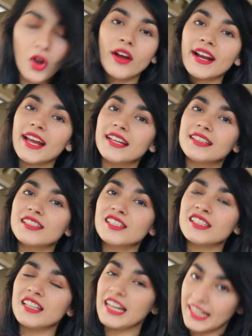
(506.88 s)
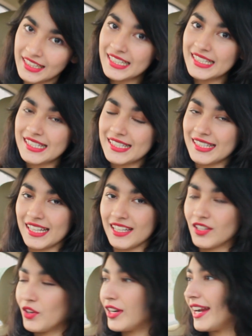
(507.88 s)
Alright, this is the ladies
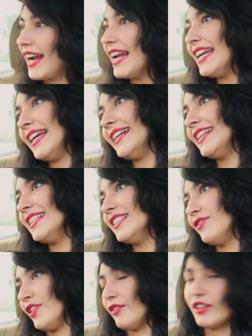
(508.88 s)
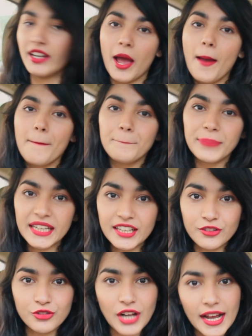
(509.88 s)
thing, or a lady's favorite.
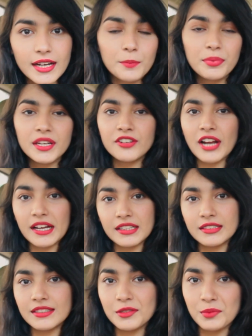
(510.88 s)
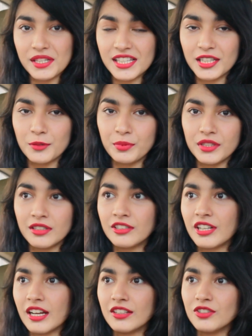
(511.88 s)
Period tracker. Period tracker is basically a
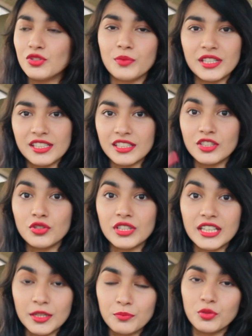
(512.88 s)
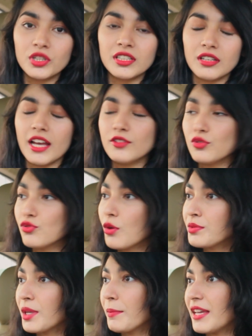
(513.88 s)
period tracker. So basically you can input, I should
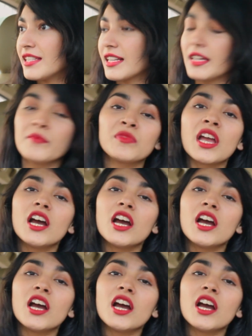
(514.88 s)
stop saying basically.